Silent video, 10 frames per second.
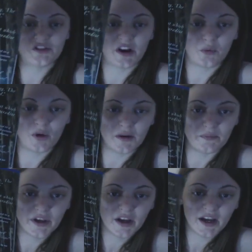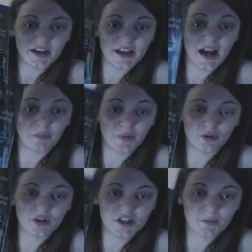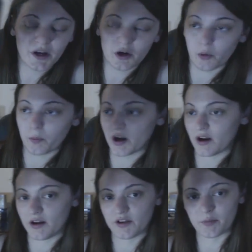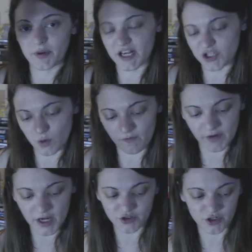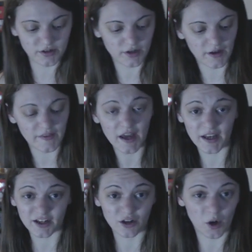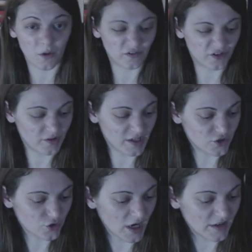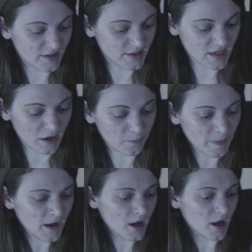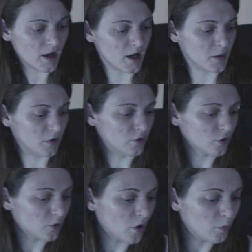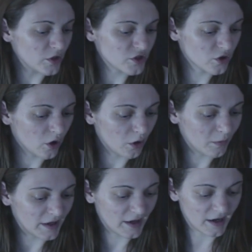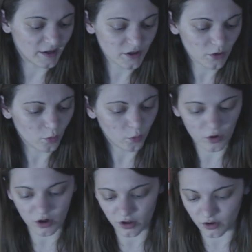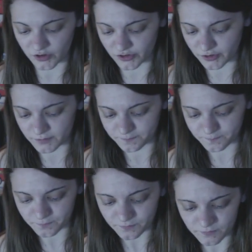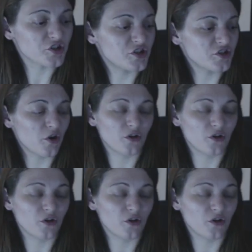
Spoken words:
1, so yeah, I've been looking to pick up the PS1 version, and then I can go on to these, try these out. Another one which caught my eye was, I actually